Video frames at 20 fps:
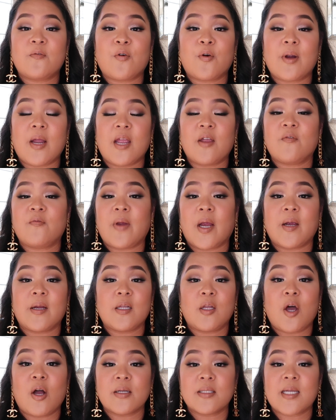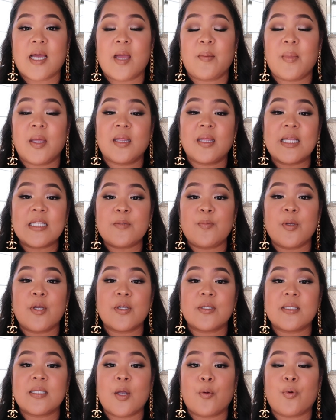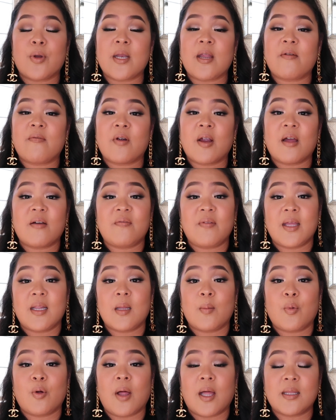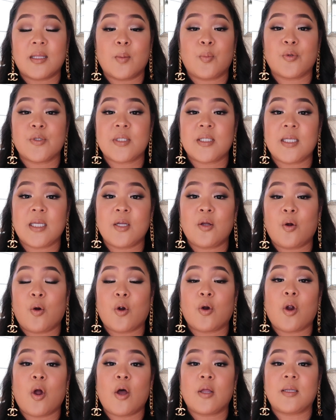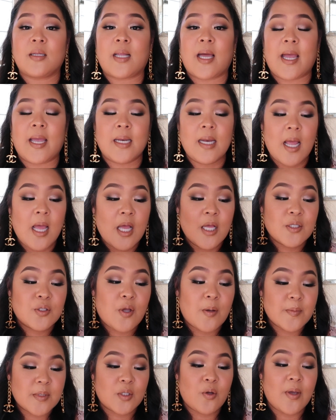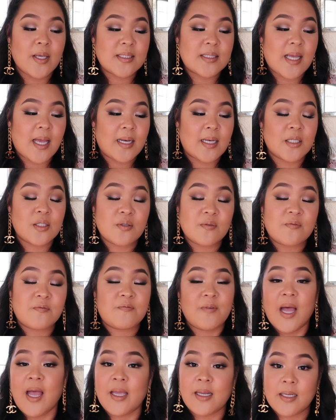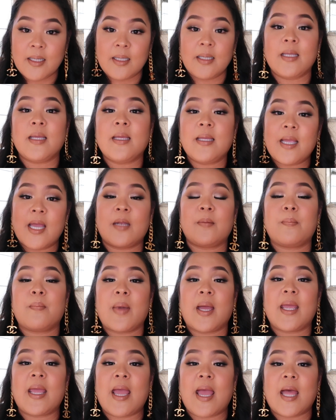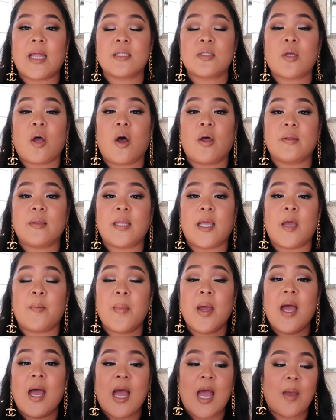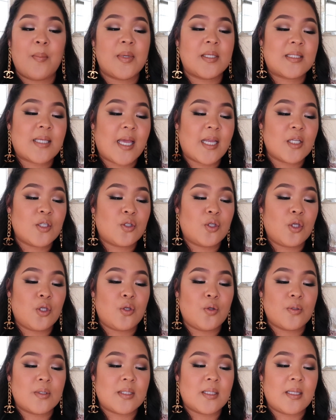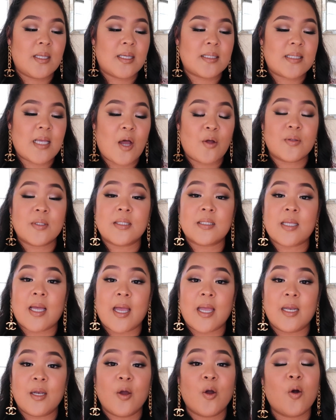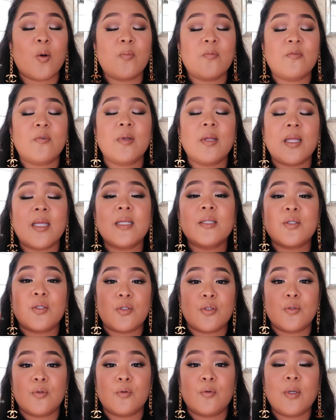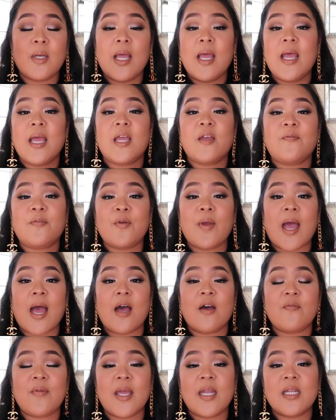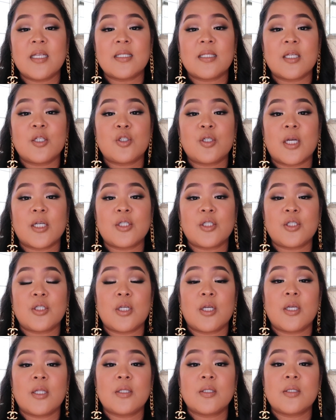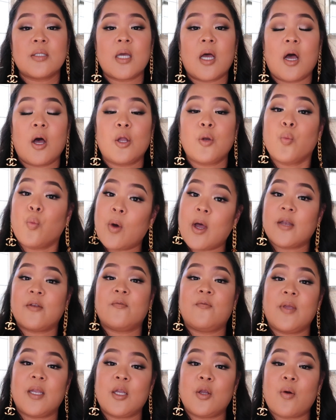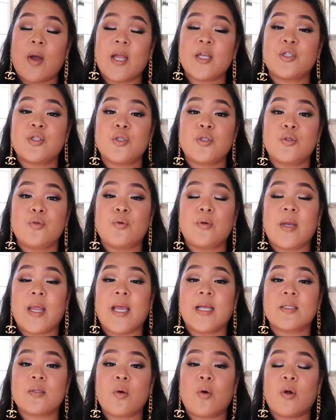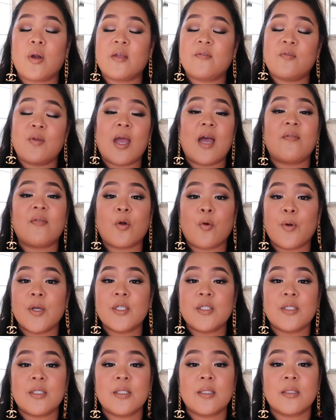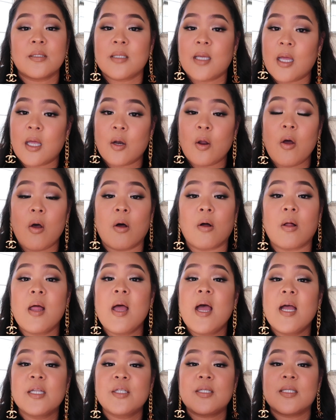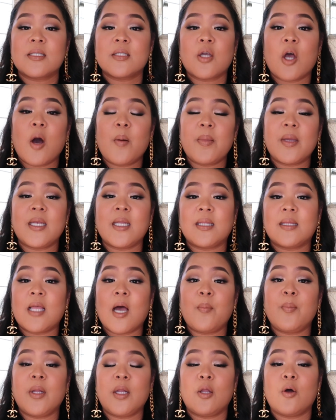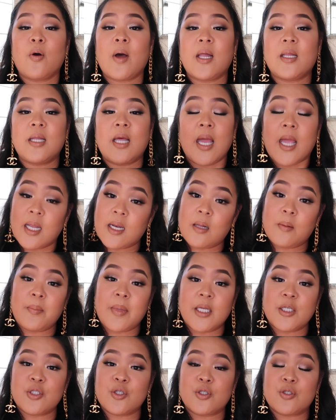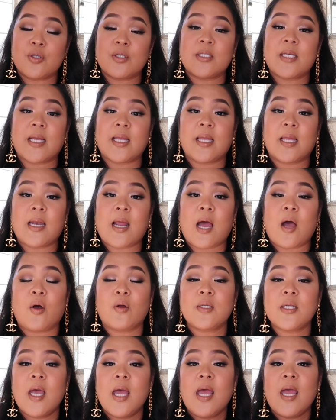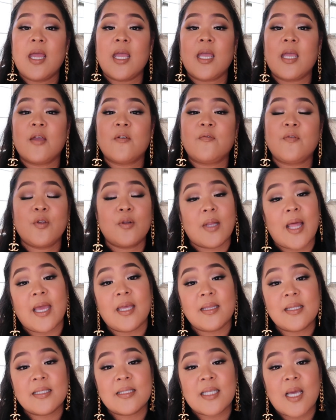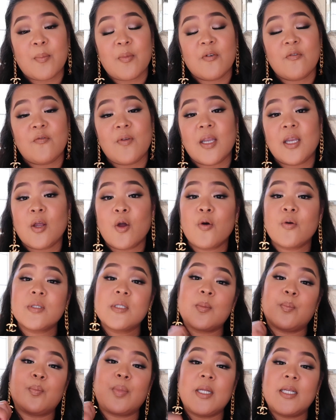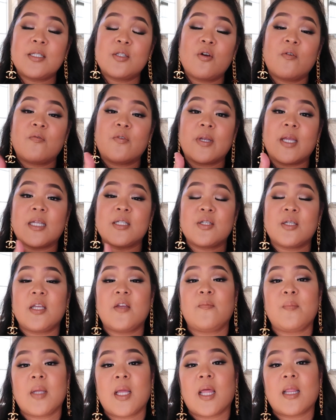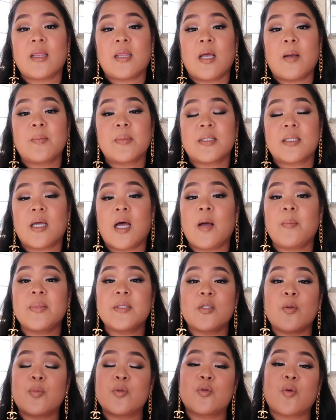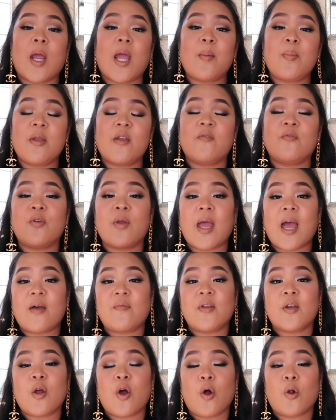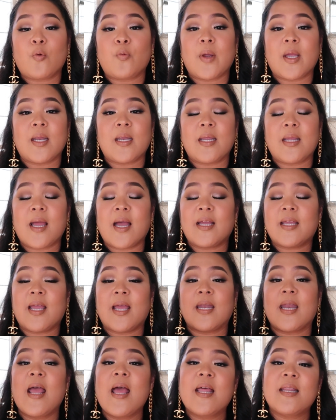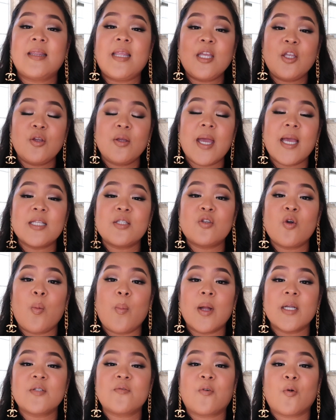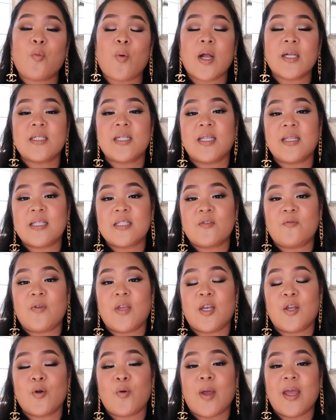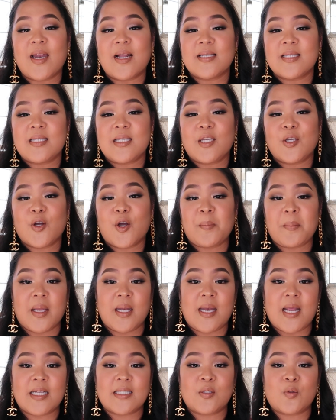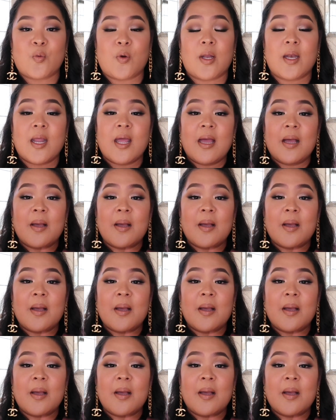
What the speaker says: for a very long time, and that's because they were never available at the boutique or online. So I'm so excited to finally get my hands on them. I'm excited to use this outside hopefully soon. If you have any suggestions on what video I should do next, or if you have questions at all, just comment it down below and I'll make sure to check it out. If you like this type of videos, please don't forget to give me a thumbs up. Subscribe if you haven't already. Again, thank you guys so much for watching this video, and I'll see you on my next one.